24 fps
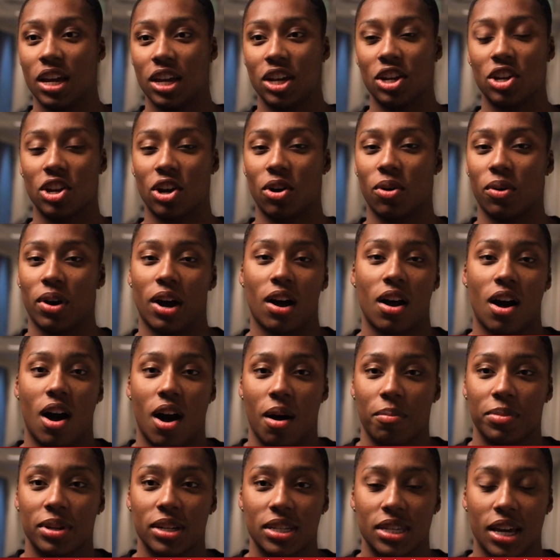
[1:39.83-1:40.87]
you know a
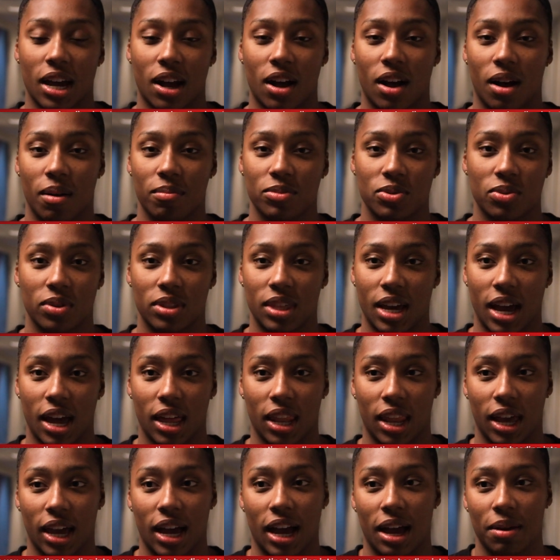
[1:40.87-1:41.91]
calmness that comes with
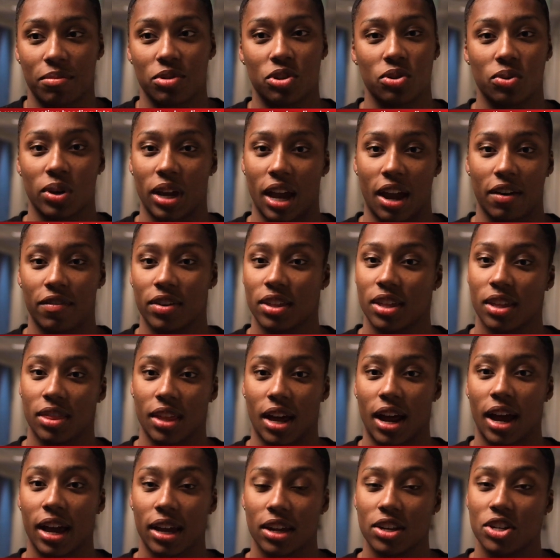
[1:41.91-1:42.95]
that like I'm doing everything
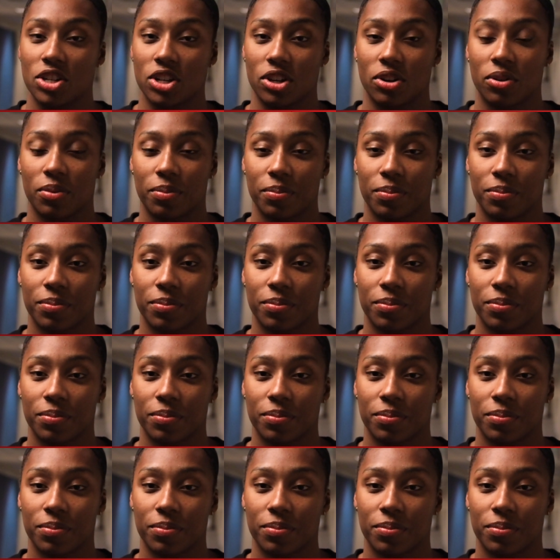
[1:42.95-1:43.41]
that I can do